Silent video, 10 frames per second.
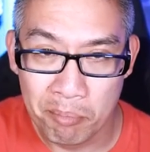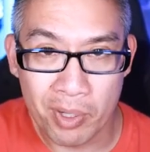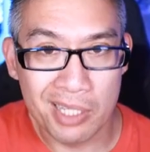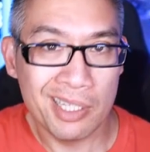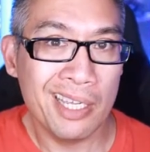
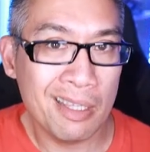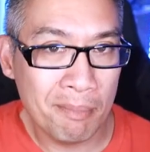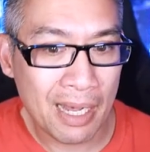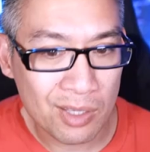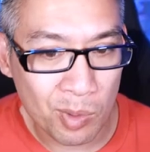but hey, the
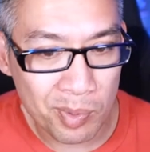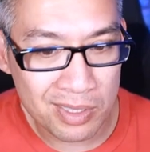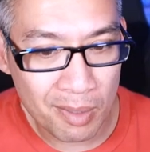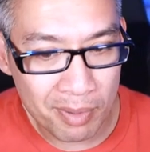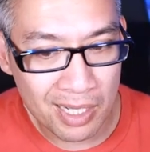mouth
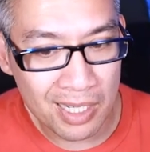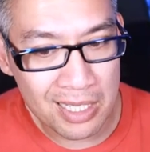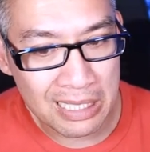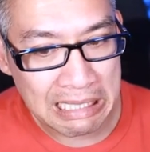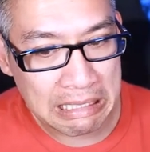opens up and it
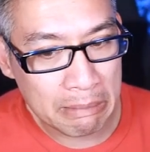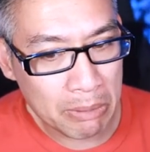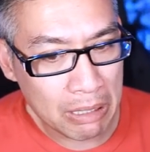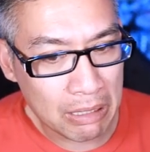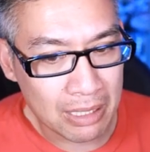doesn't eat the
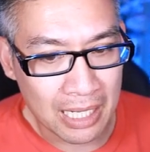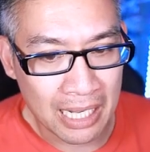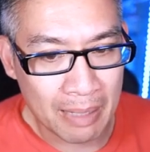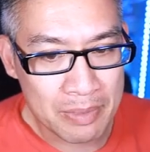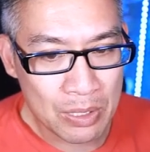ball,